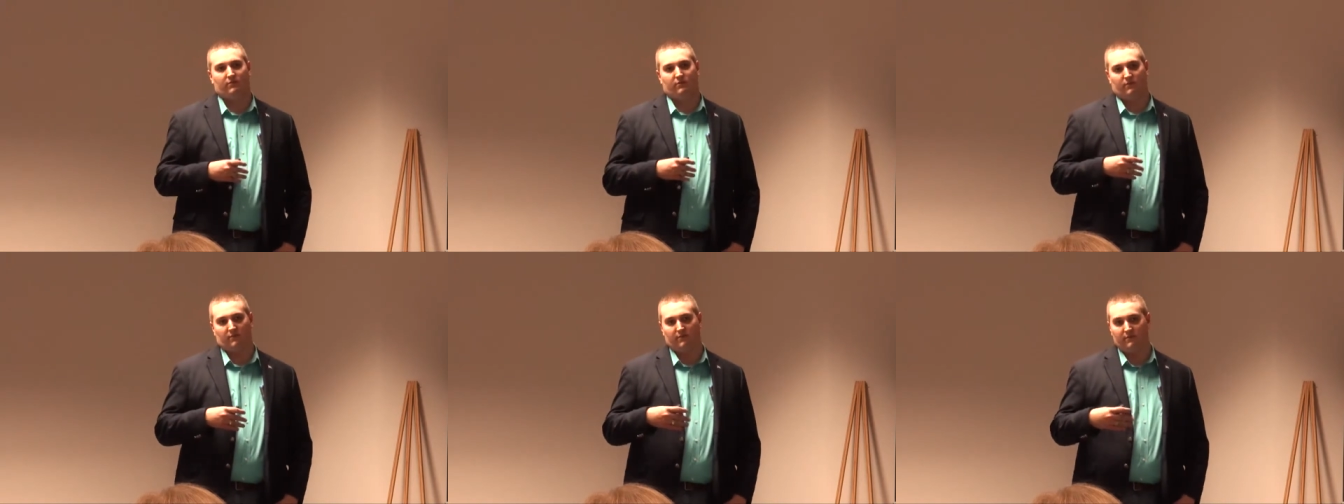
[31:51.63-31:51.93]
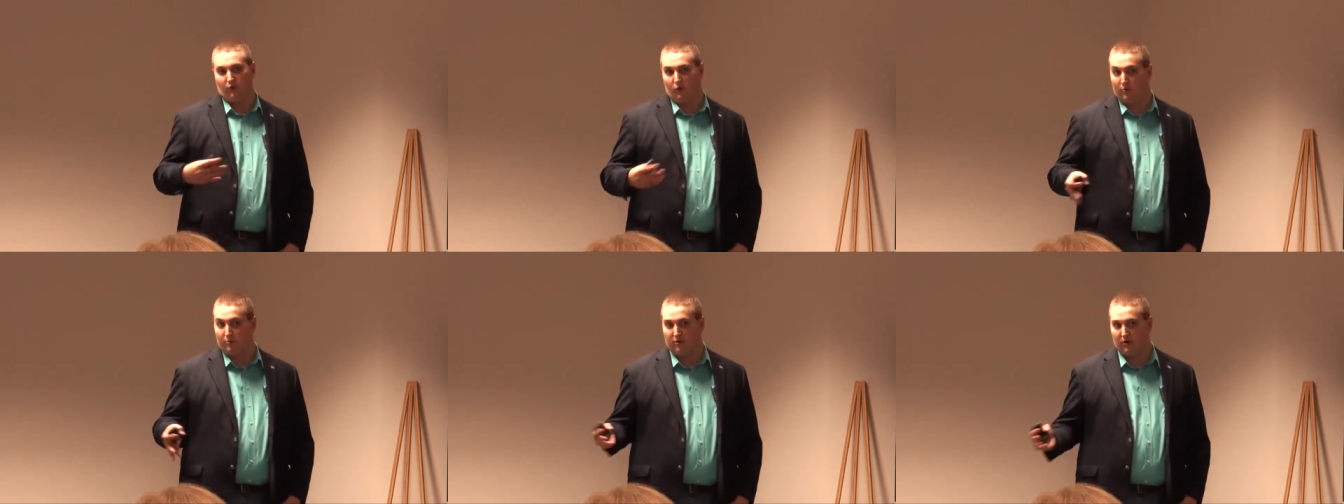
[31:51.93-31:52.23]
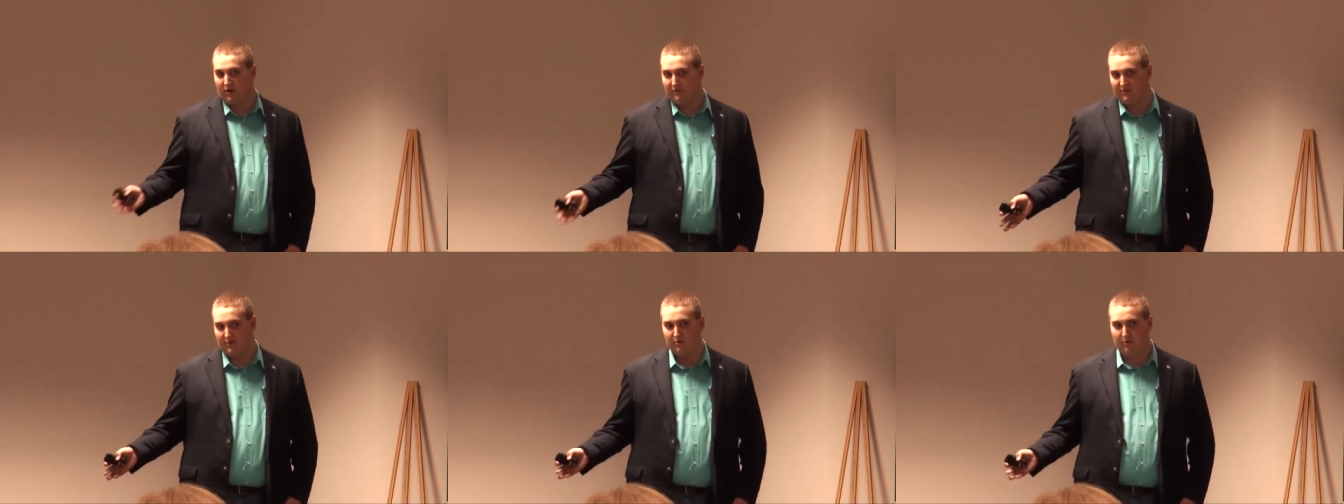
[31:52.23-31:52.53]
for
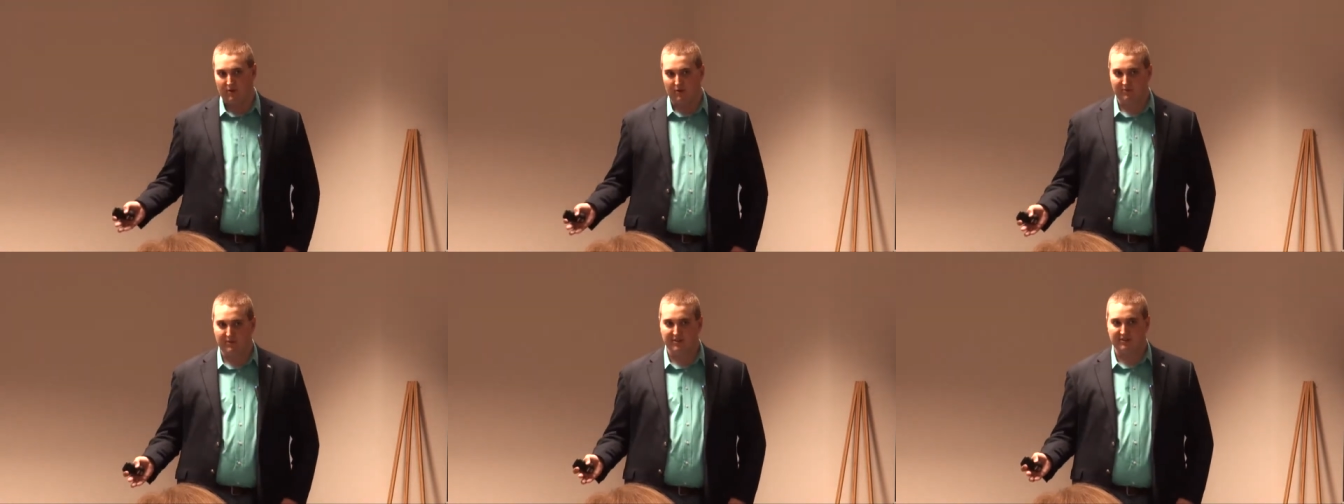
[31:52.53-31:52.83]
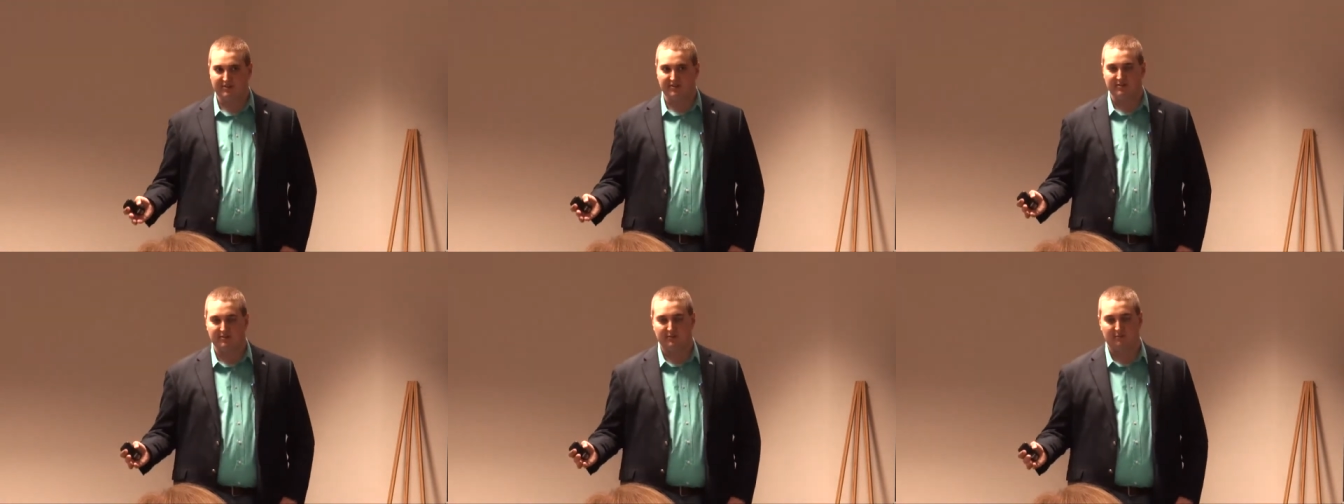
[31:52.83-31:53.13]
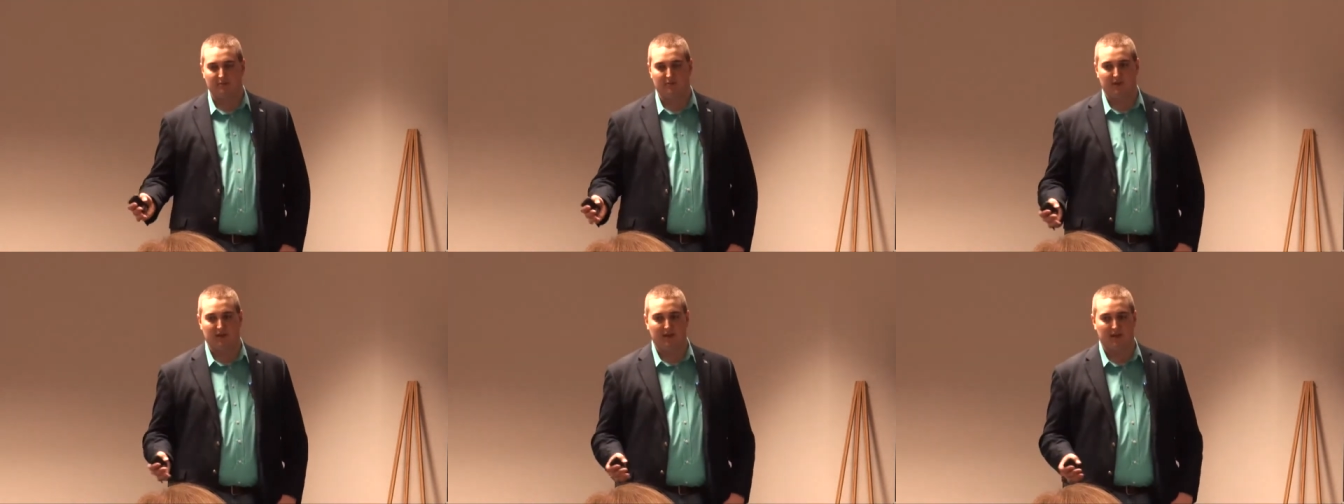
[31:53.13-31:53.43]
for-profit
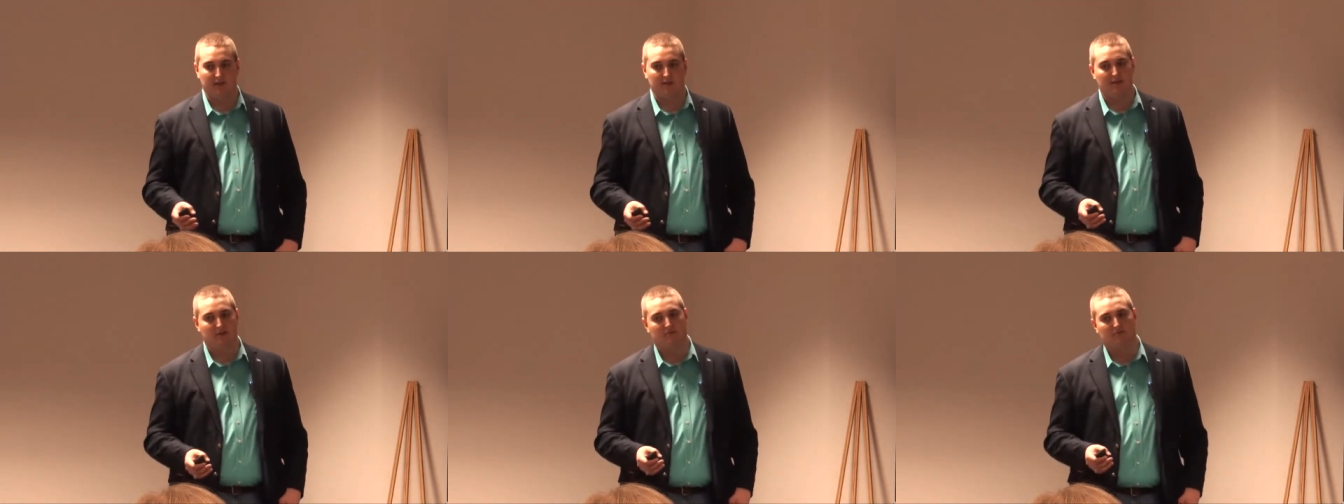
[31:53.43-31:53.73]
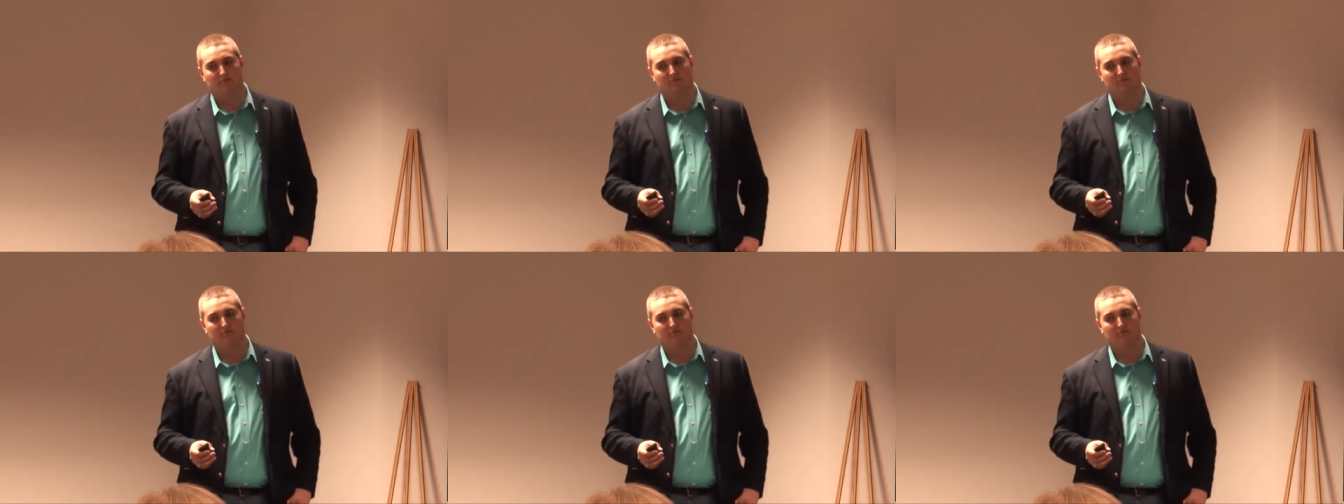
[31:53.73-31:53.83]
purposes, but